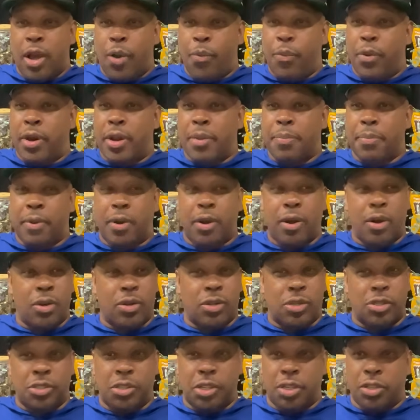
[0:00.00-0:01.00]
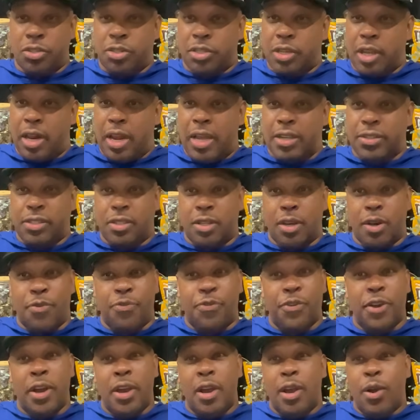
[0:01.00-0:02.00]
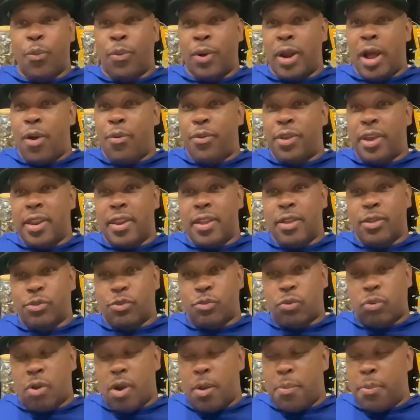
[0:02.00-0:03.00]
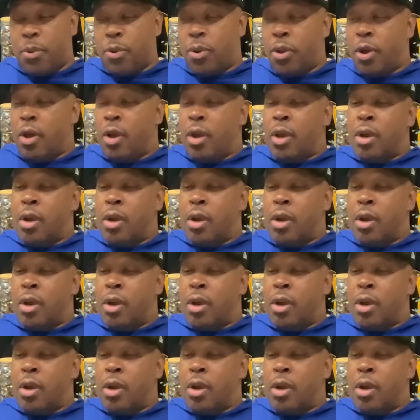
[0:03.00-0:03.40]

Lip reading: where them girls could just sell that stuff without getting in trouble.